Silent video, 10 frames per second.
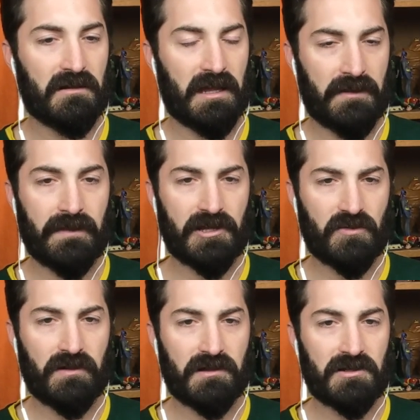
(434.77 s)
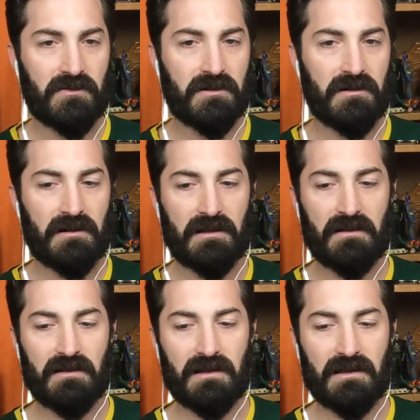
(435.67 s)
Heath Ledger play the Joker?
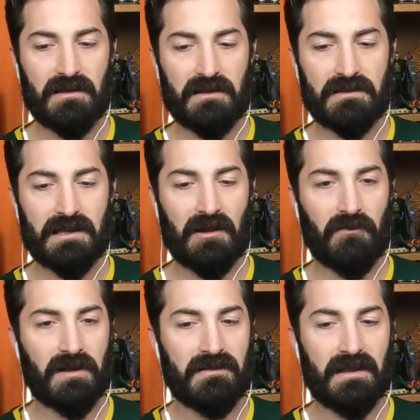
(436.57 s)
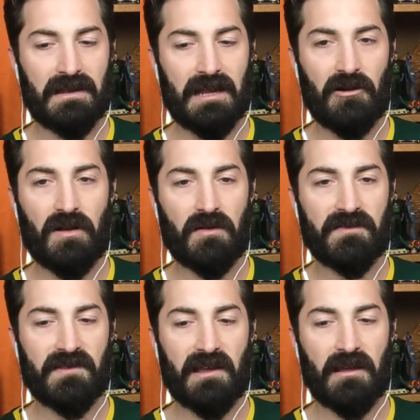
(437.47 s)
Is that we didn't hear him
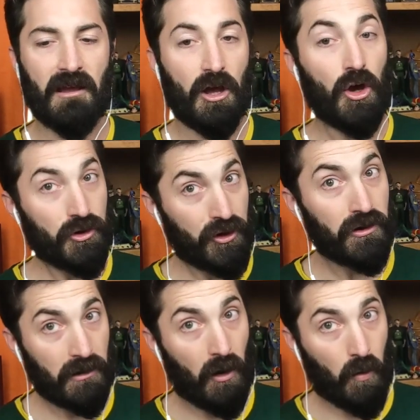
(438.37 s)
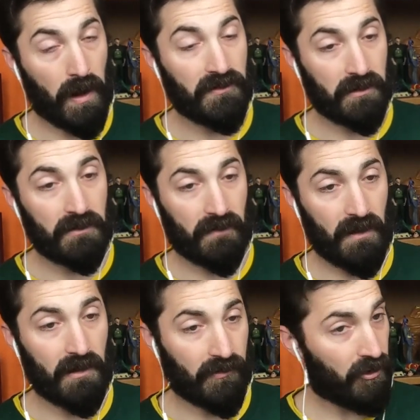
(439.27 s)
say, wait till you
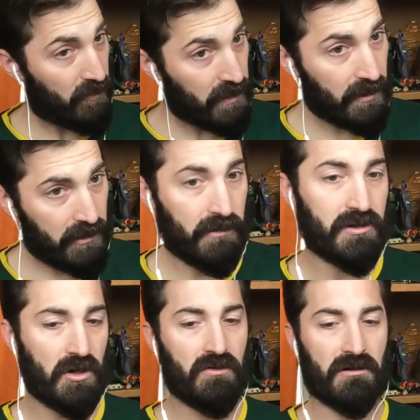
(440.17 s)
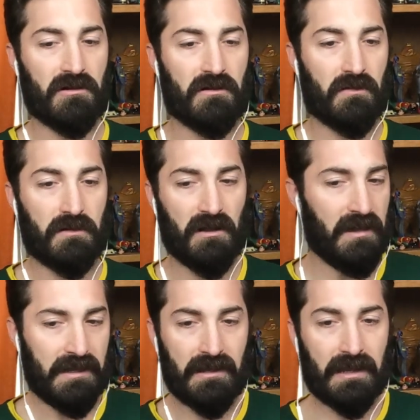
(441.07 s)
see it, it's gonna be a good Joker. No,
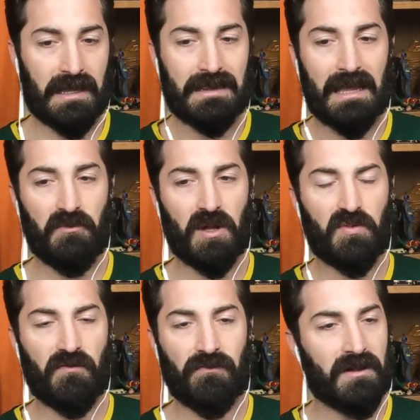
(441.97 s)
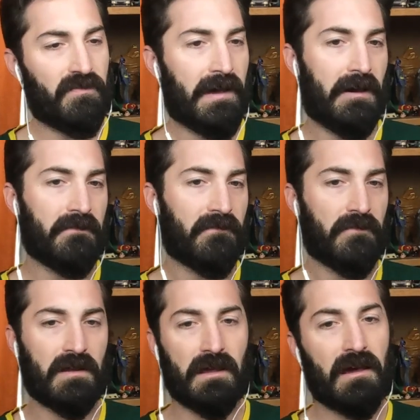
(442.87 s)
he did. He let people flip out and
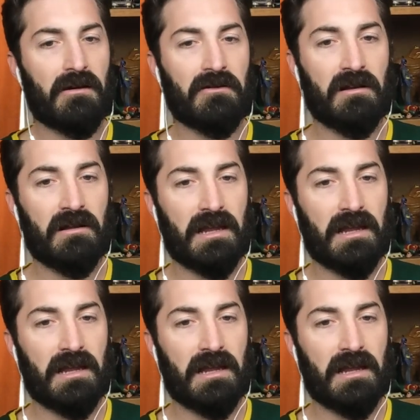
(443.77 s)
freak out.